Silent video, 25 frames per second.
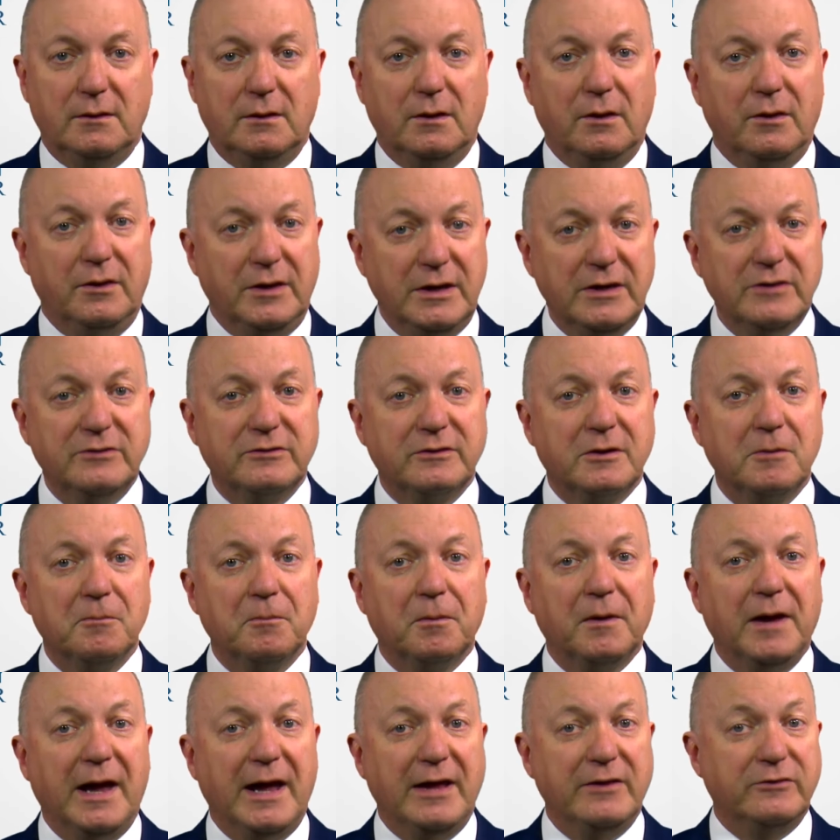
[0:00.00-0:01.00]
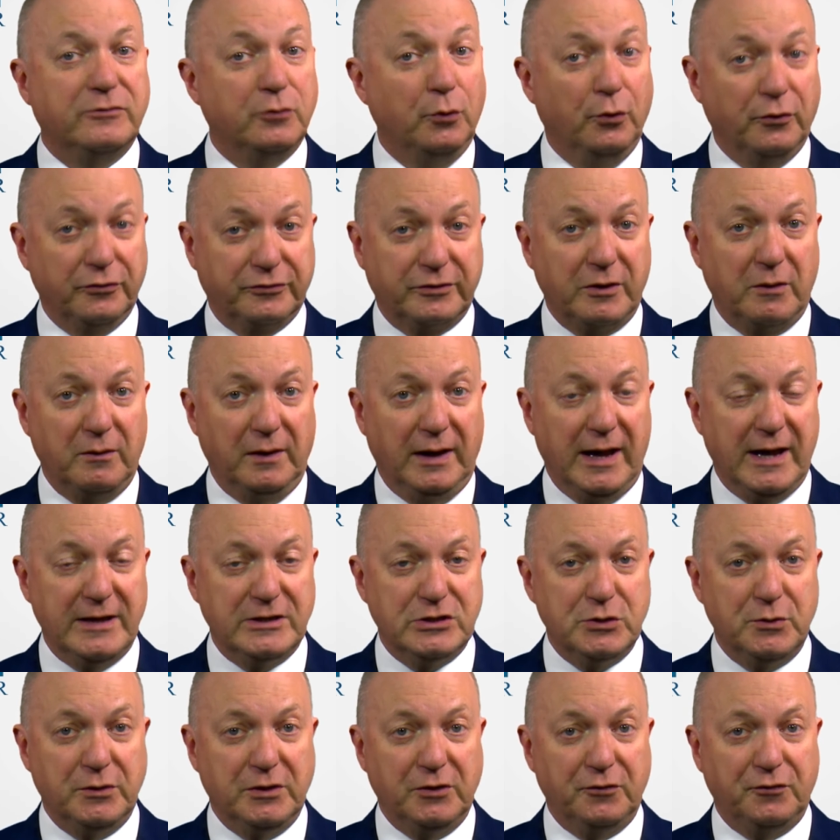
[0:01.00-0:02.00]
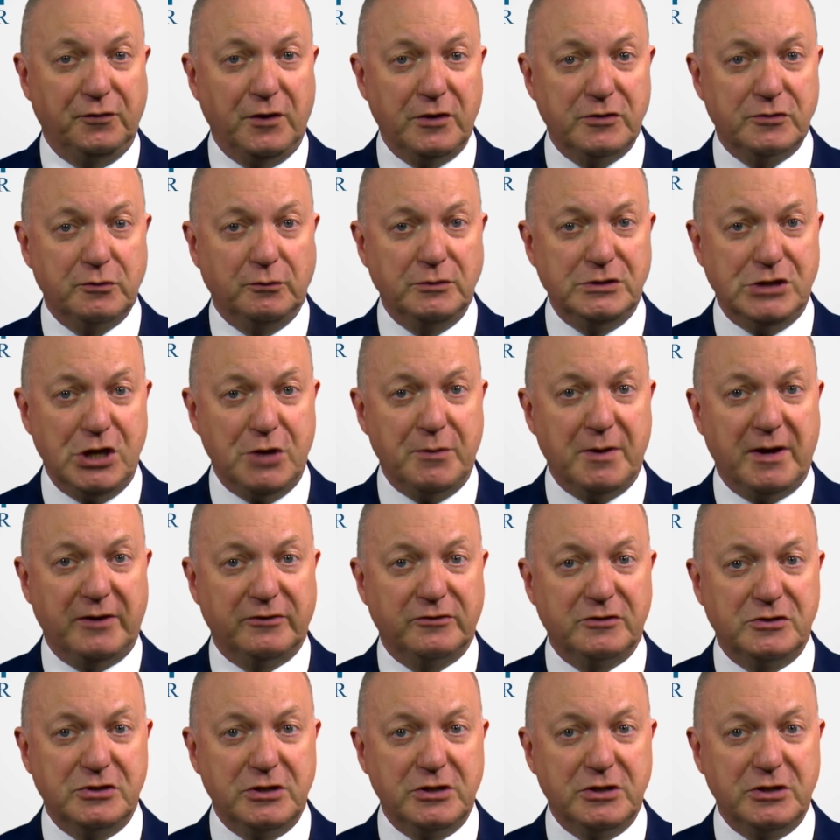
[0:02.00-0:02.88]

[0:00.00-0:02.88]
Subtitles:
These complaints also led to an official U.S.